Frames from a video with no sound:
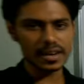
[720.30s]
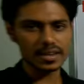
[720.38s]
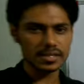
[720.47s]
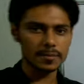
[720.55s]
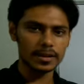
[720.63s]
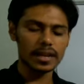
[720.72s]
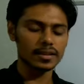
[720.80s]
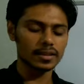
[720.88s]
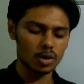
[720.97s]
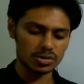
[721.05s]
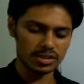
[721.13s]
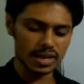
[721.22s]
agents, there are several
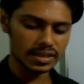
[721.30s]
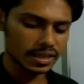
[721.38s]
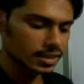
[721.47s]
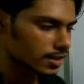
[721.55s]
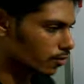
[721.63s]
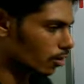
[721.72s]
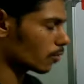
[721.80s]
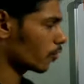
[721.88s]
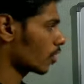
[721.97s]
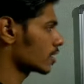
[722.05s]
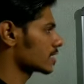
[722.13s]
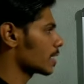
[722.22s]
other oxidizing agents.
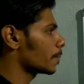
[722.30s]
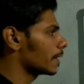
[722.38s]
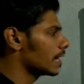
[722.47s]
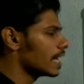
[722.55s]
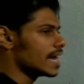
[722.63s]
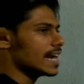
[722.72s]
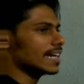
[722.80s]
For example,